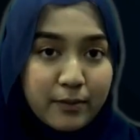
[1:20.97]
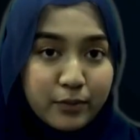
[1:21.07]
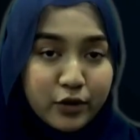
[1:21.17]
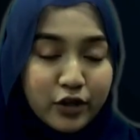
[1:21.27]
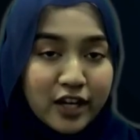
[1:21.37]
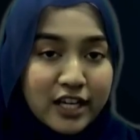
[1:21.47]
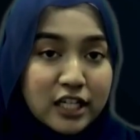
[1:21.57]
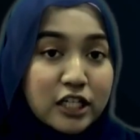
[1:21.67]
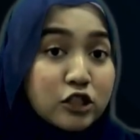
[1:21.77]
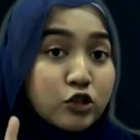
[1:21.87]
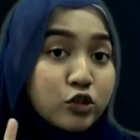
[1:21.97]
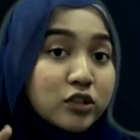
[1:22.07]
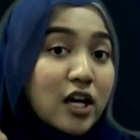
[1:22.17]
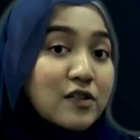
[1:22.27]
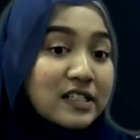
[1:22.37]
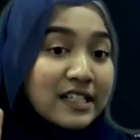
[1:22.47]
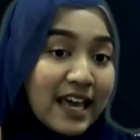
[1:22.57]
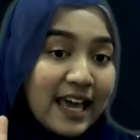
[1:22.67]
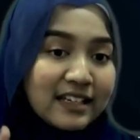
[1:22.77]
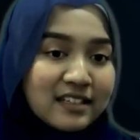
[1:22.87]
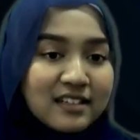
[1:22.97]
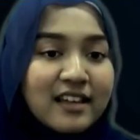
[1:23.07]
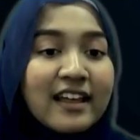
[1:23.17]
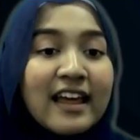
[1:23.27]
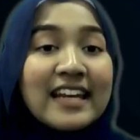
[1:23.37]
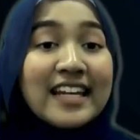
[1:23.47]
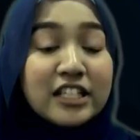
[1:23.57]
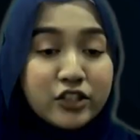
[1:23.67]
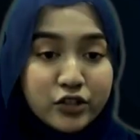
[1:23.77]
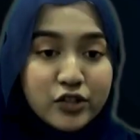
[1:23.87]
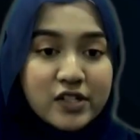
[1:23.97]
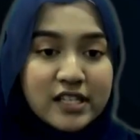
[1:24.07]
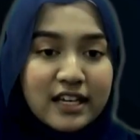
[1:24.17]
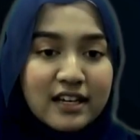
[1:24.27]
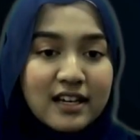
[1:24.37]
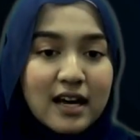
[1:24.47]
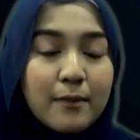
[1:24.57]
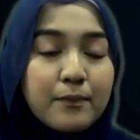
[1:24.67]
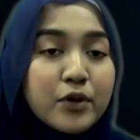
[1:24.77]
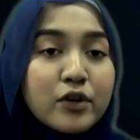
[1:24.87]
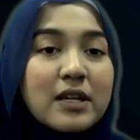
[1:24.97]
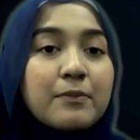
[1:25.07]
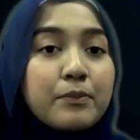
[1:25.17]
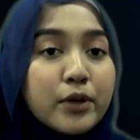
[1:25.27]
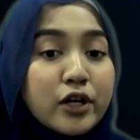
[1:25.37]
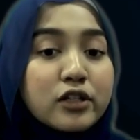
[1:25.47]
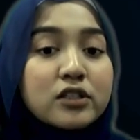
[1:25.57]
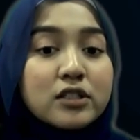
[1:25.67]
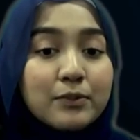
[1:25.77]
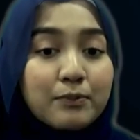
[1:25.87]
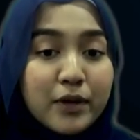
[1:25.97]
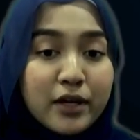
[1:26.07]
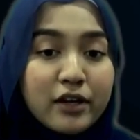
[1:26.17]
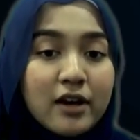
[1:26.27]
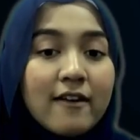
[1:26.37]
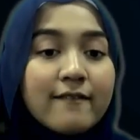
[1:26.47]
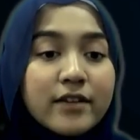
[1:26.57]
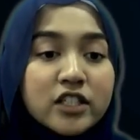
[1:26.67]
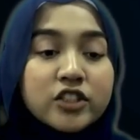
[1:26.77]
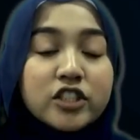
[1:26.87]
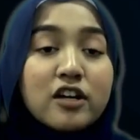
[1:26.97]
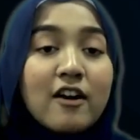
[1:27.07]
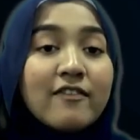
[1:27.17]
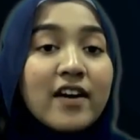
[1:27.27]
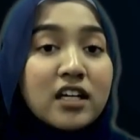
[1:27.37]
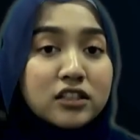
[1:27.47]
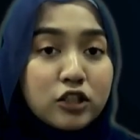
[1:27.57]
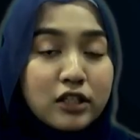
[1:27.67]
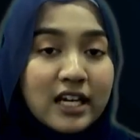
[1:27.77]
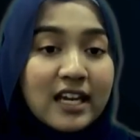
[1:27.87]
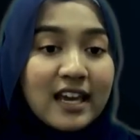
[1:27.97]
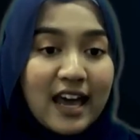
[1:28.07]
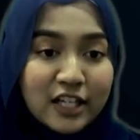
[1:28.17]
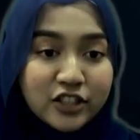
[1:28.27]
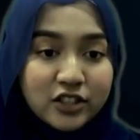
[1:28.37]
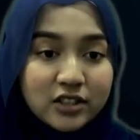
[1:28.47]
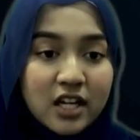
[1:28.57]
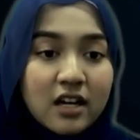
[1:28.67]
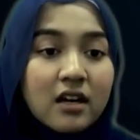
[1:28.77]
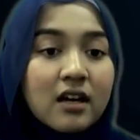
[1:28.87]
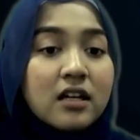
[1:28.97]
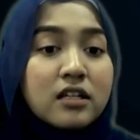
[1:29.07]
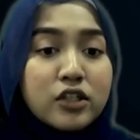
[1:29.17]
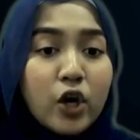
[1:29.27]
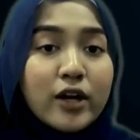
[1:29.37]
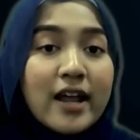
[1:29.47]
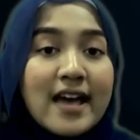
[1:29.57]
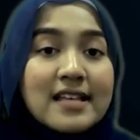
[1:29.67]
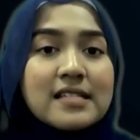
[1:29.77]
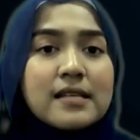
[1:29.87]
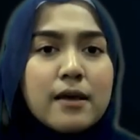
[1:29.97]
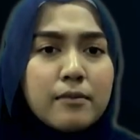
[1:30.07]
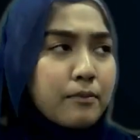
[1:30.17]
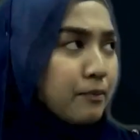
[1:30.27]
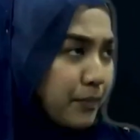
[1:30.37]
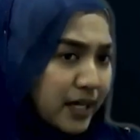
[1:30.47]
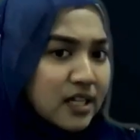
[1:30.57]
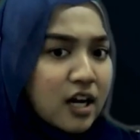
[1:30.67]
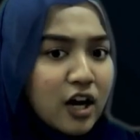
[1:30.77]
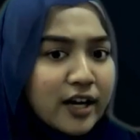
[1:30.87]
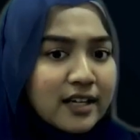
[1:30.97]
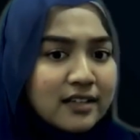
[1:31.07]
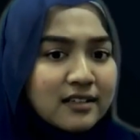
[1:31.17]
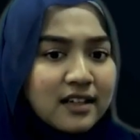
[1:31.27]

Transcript: paper in 2008 and introducing a purely peer-to-peer version of electronic cash, known as Bitcoin.